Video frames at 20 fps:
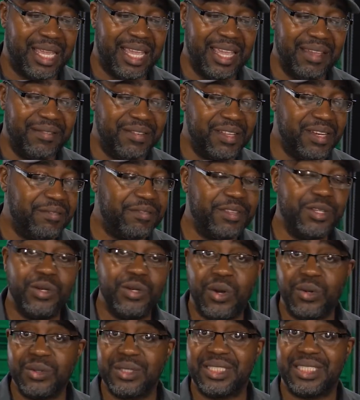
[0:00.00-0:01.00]
even if you
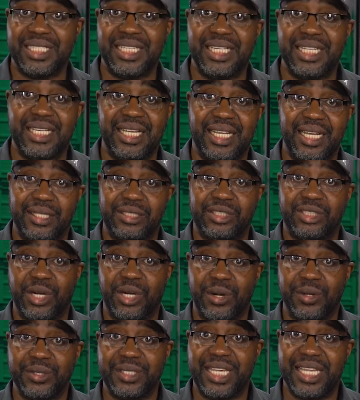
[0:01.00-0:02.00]
don't see a
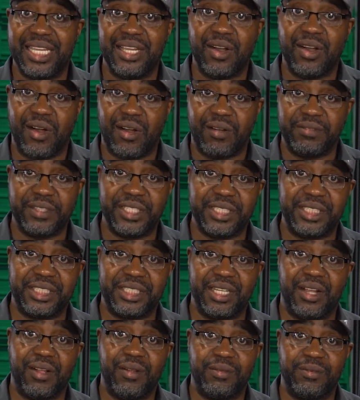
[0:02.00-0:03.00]
turnkey off the
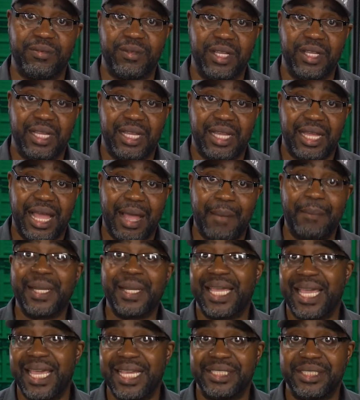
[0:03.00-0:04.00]
shelf
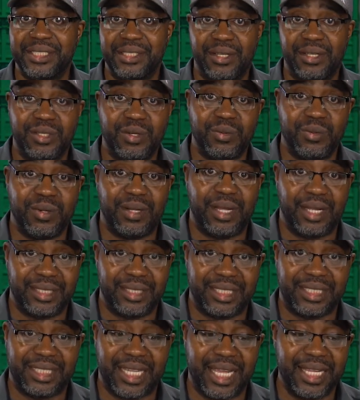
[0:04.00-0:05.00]
application on
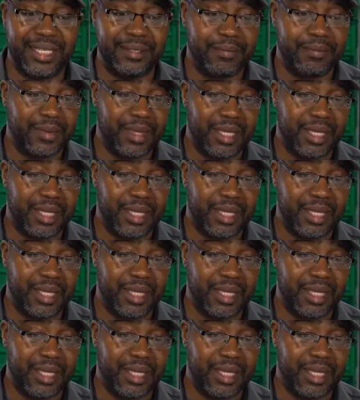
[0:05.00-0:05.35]
the site,